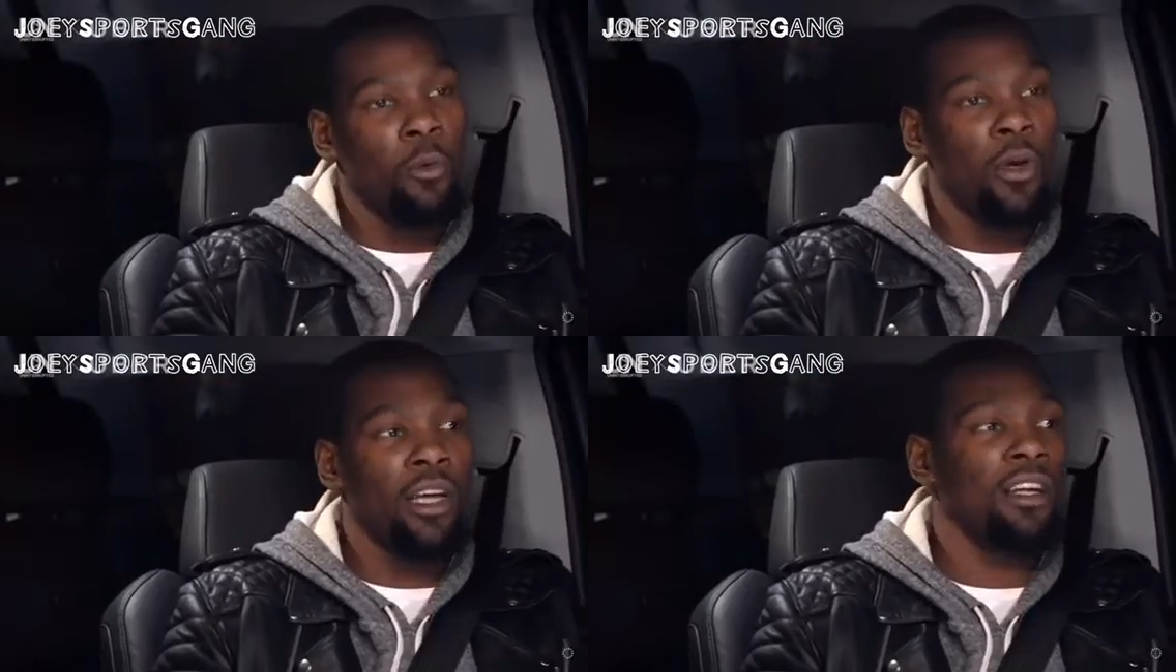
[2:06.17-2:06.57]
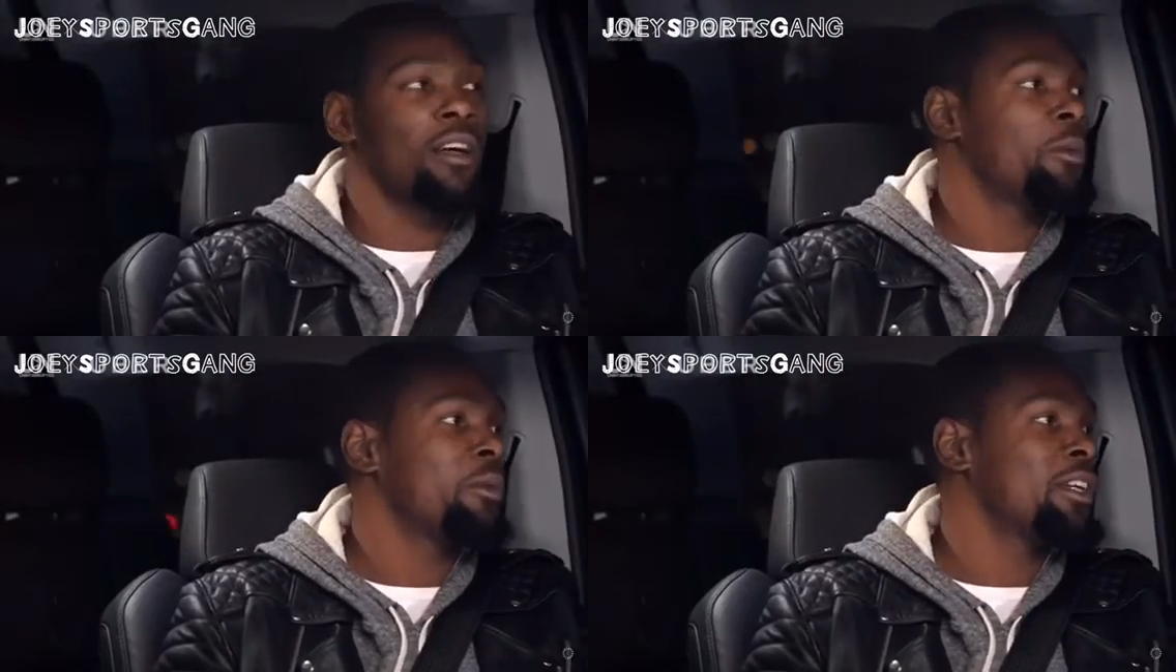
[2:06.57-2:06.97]
It's like waking
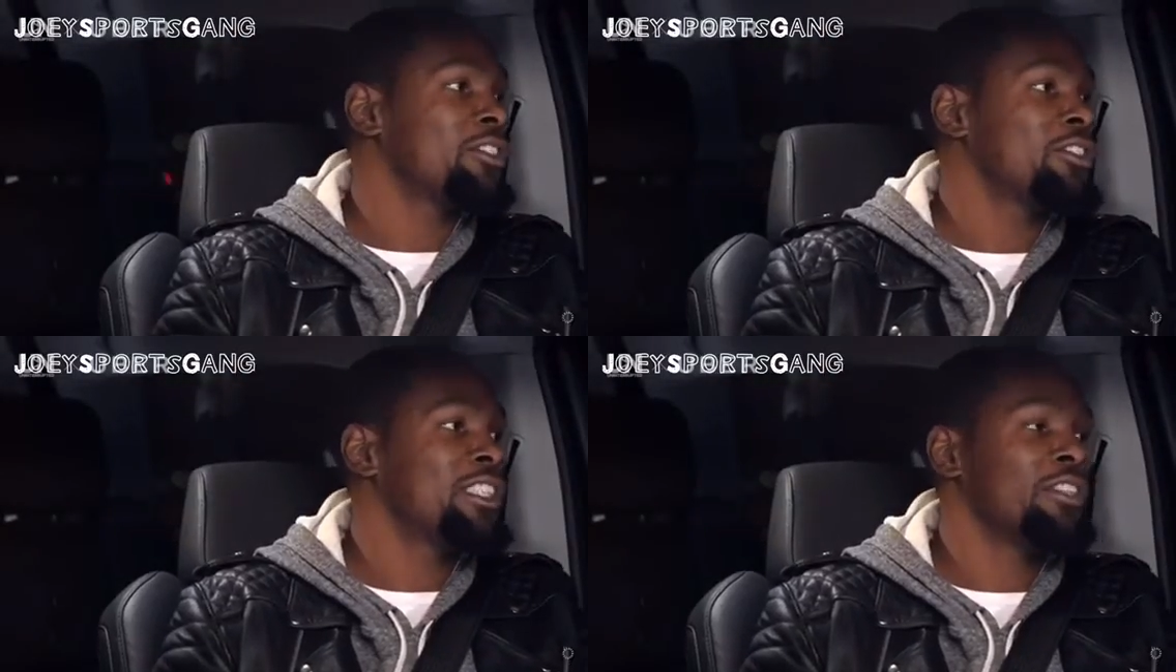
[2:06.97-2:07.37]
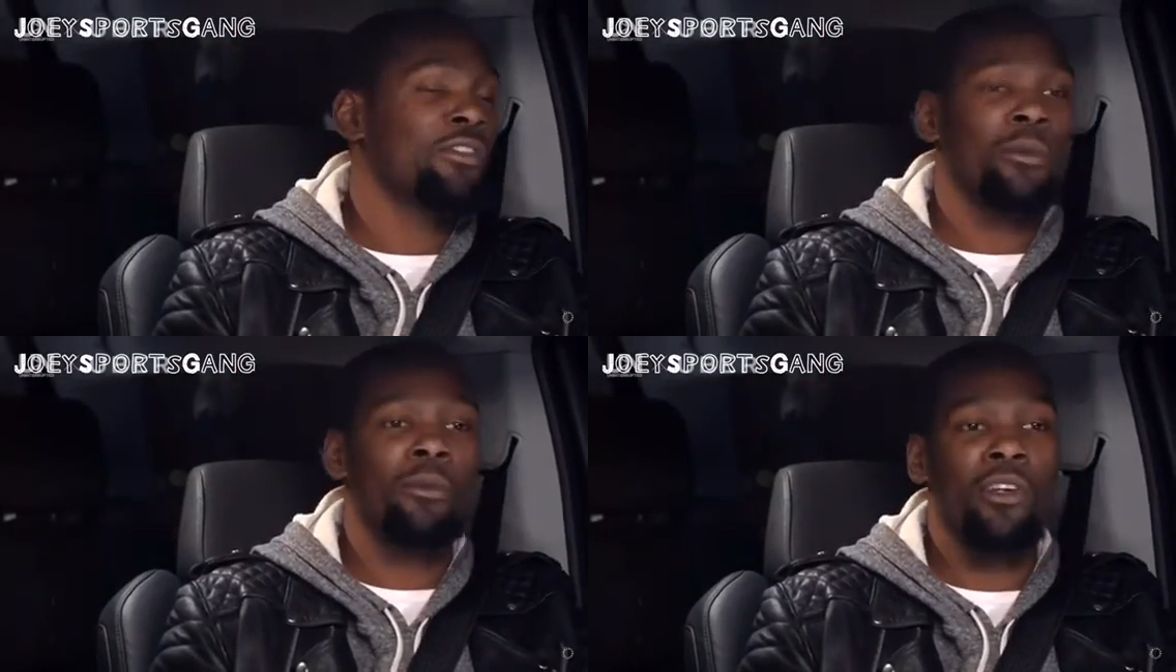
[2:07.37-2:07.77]
up and brushing your
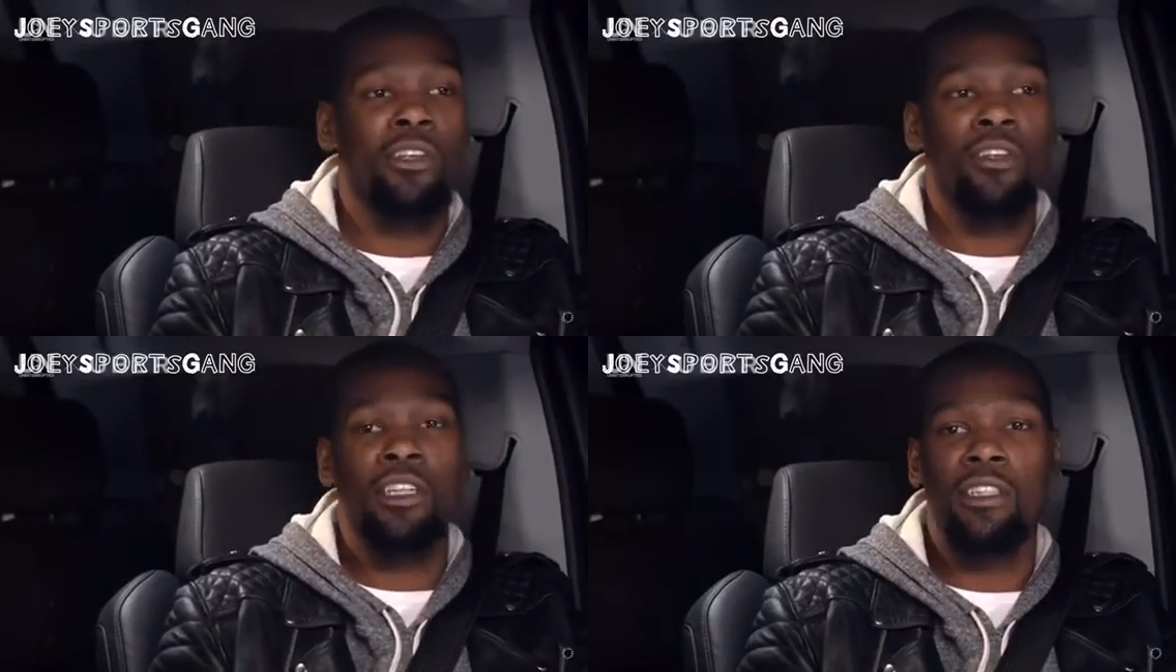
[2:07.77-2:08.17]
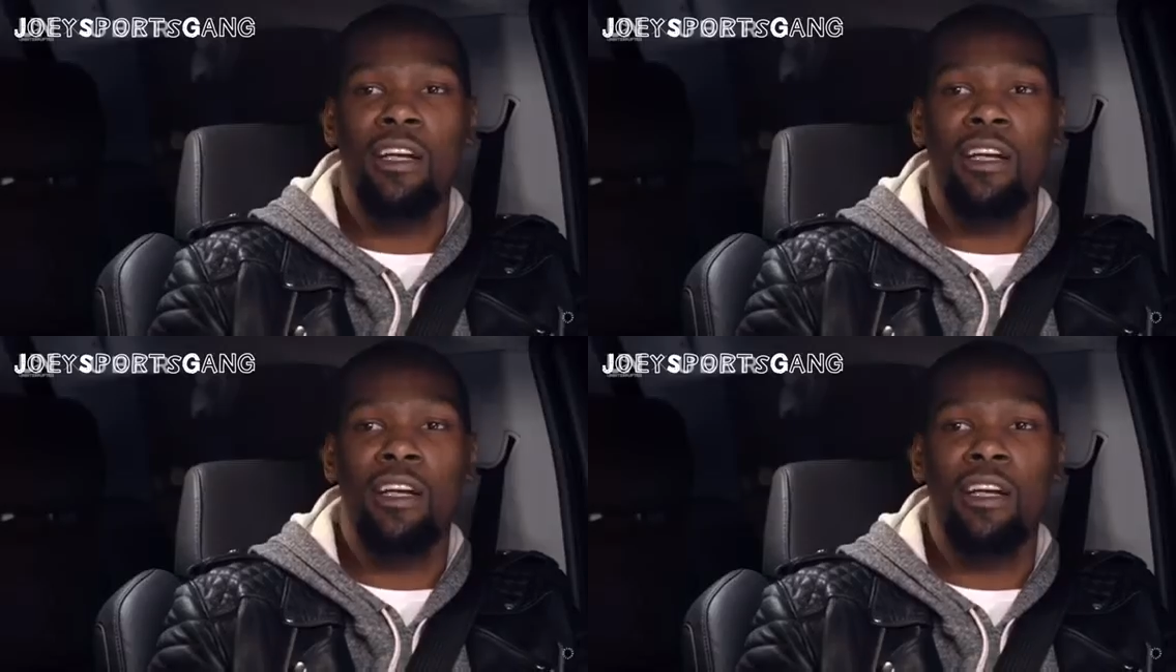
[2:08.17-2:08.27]
teeth in the morning.